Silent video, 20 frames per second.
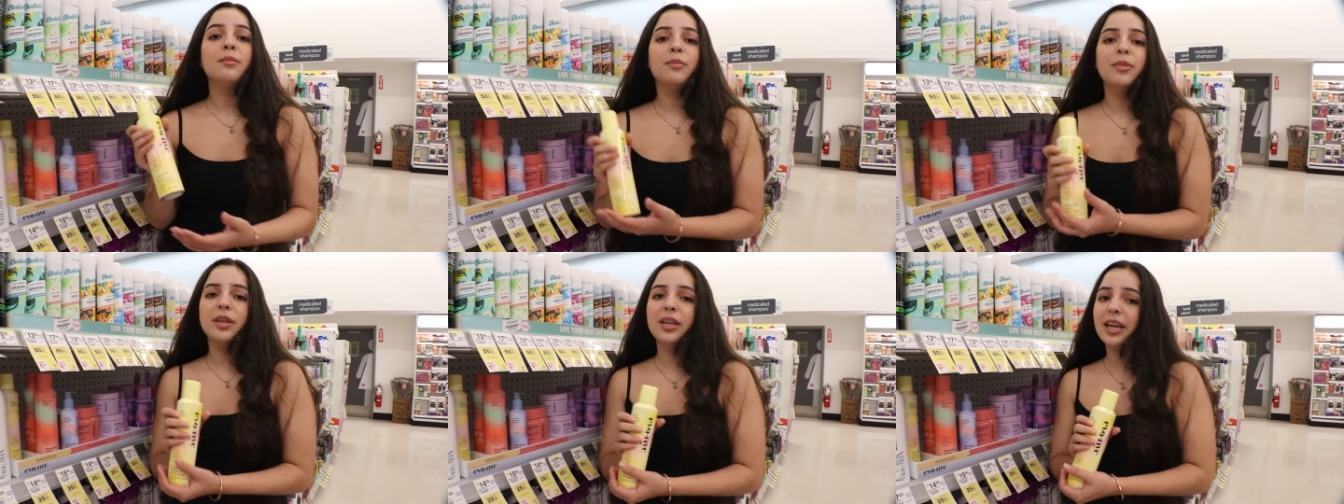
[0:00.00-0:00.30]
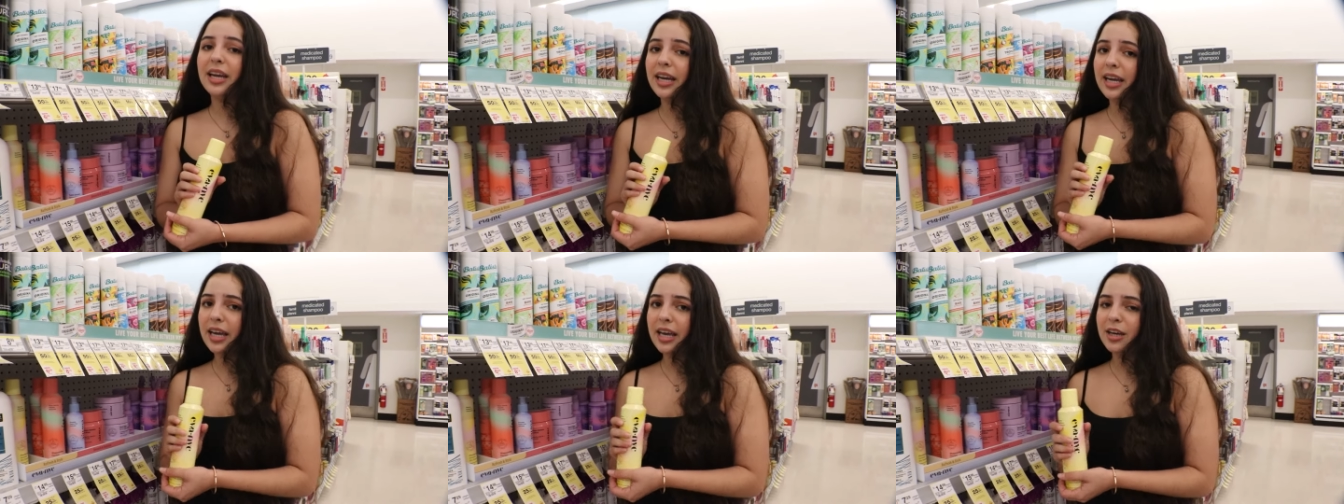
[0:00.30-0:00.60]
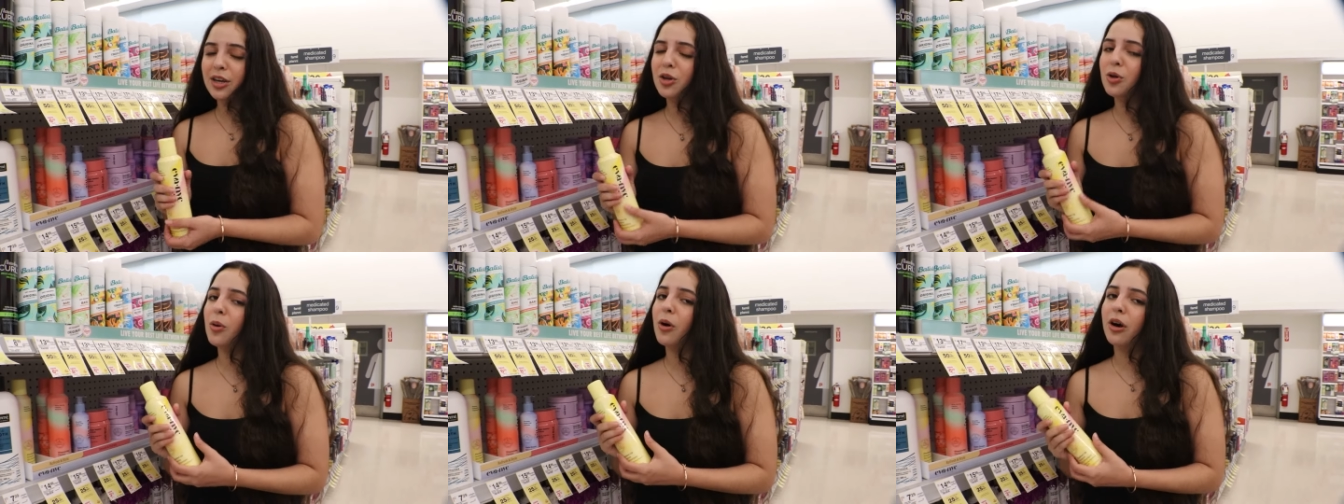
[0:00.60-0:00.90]
but then
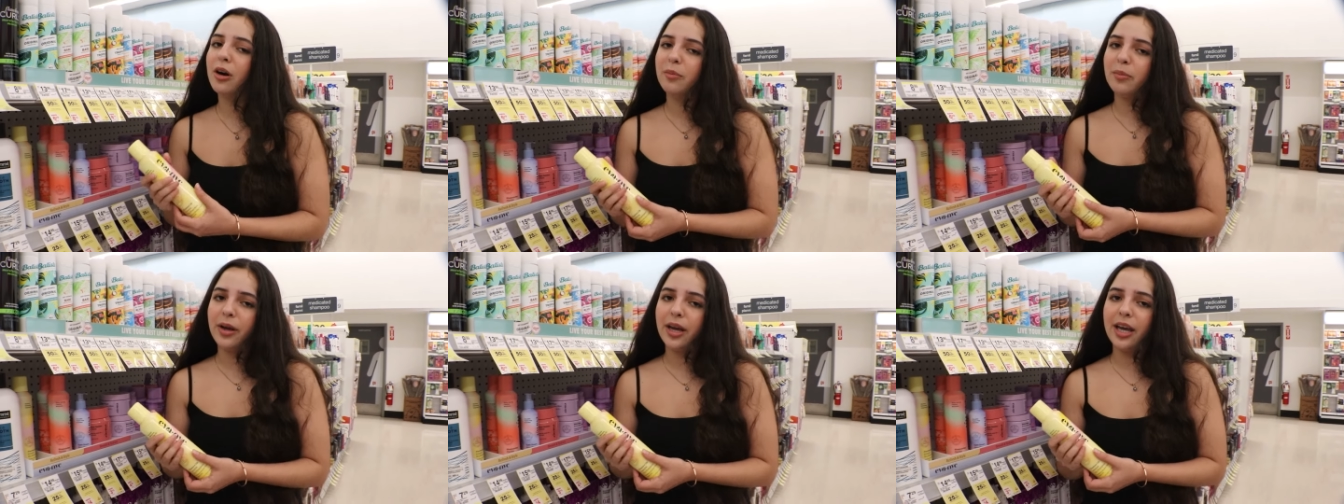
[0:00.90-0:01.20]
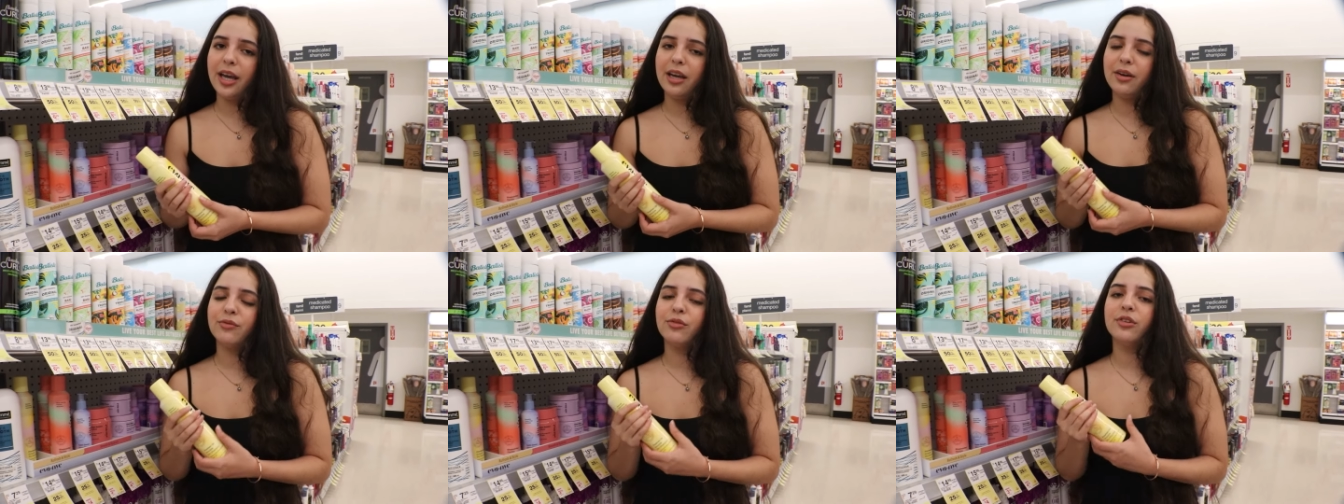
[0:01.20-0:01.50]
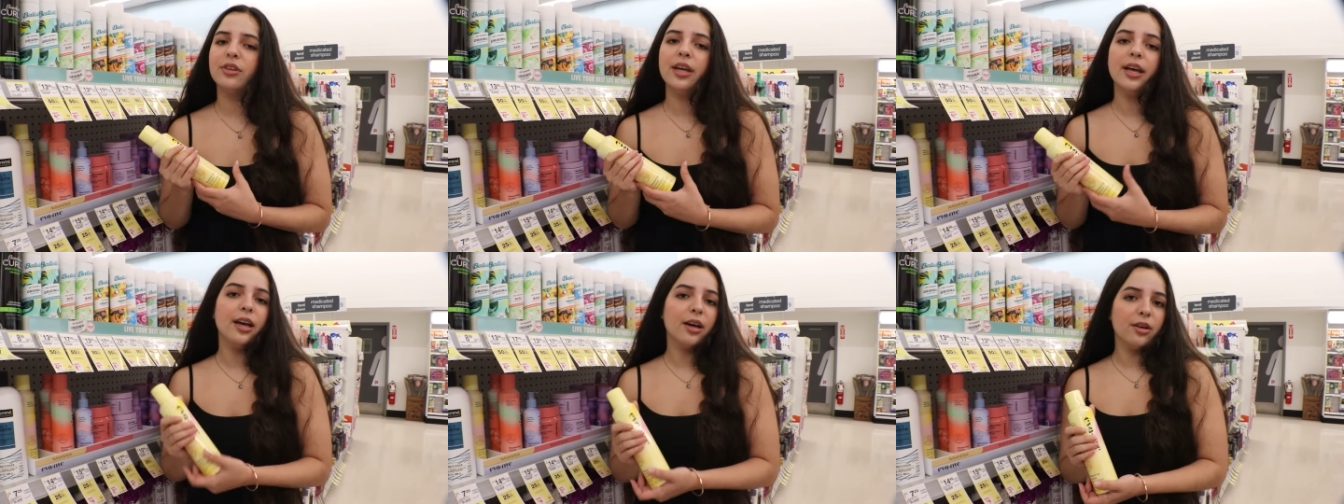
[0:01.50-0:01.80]
again, you are paying
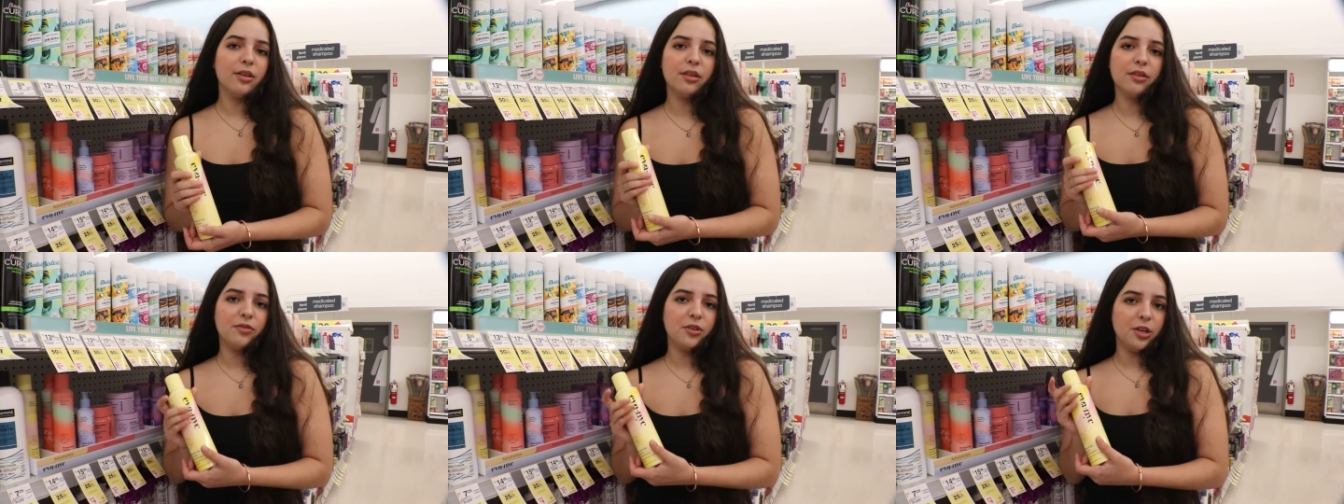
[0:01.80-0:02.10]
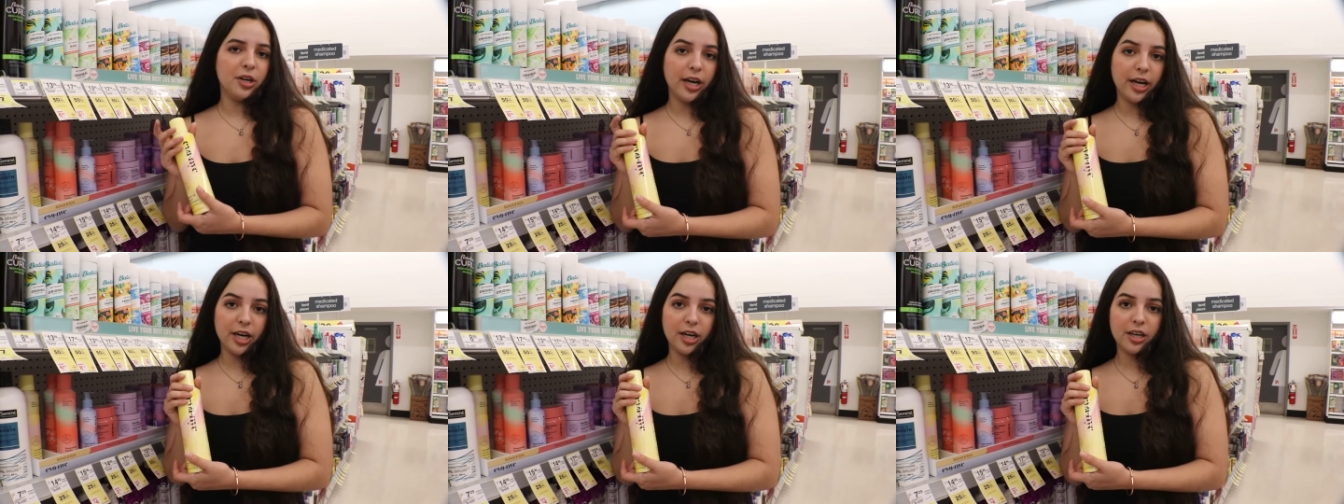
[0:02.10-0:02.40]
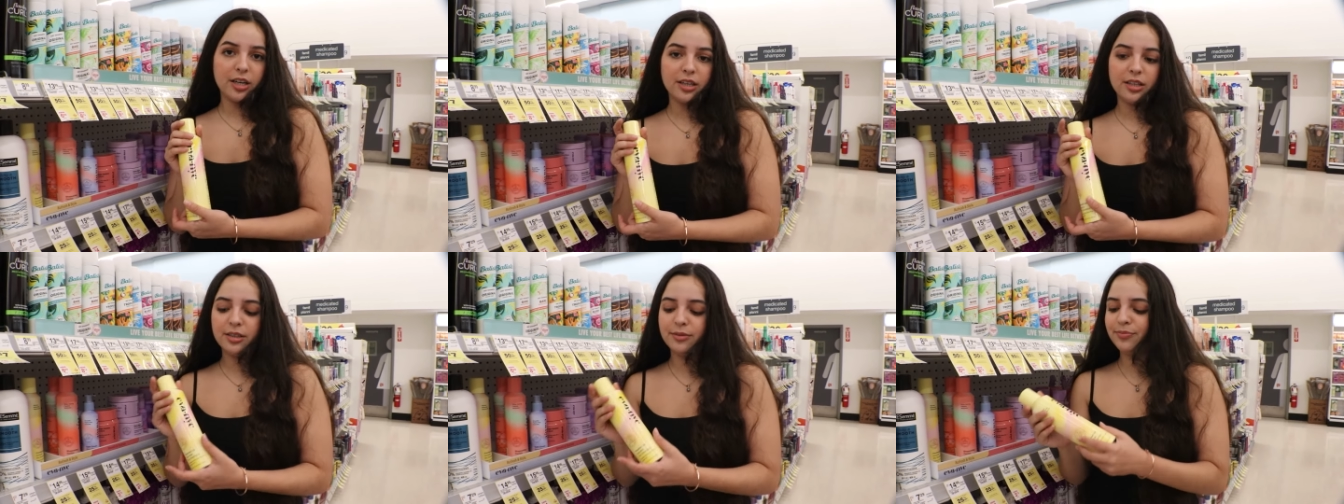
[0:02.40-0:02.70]
for the health of your
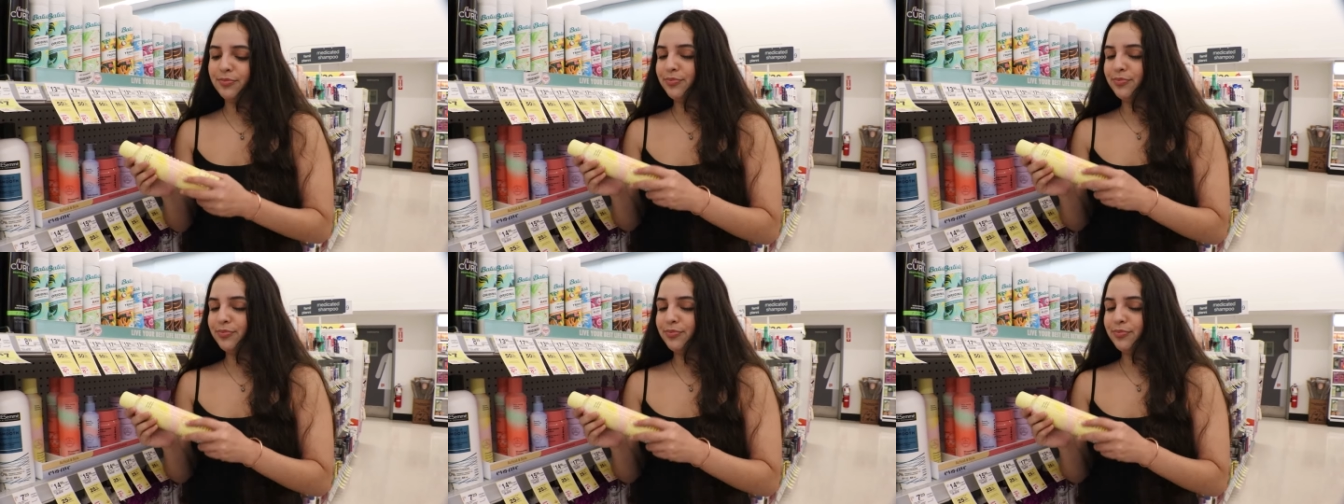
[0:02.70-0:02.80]
hair.